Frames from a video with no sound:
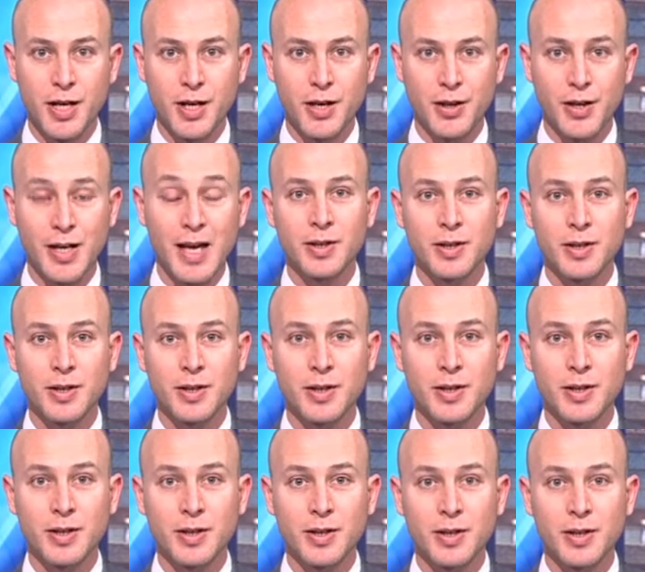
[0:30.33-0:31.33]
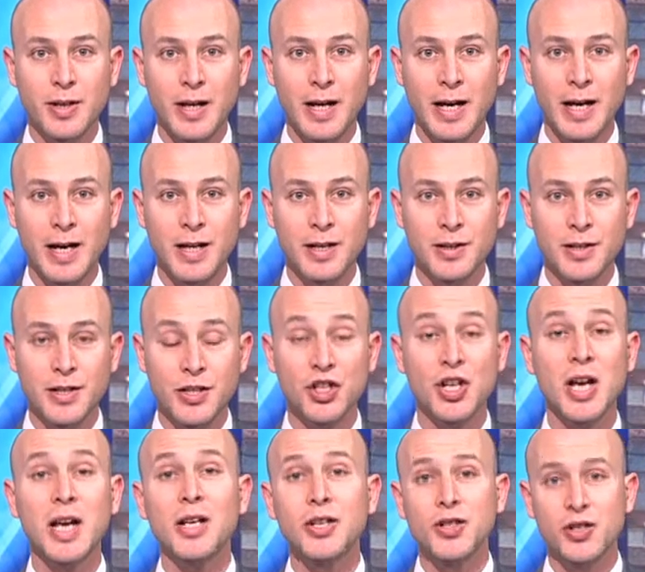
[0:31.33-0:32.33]
the aims and the
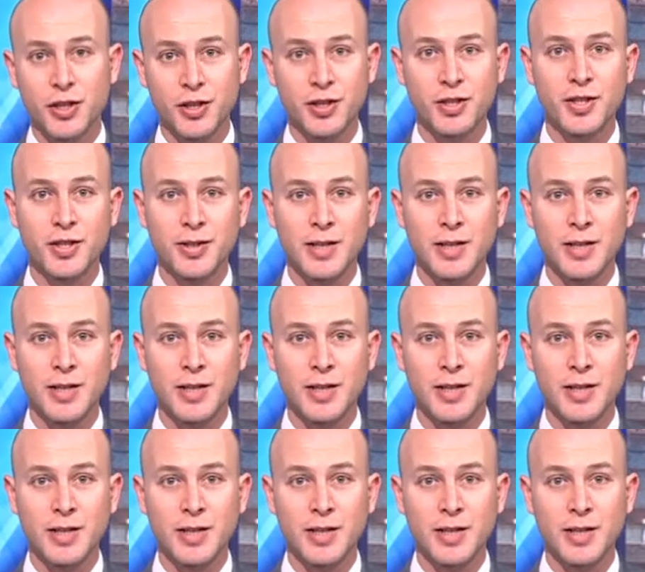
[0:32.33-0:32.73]
challenges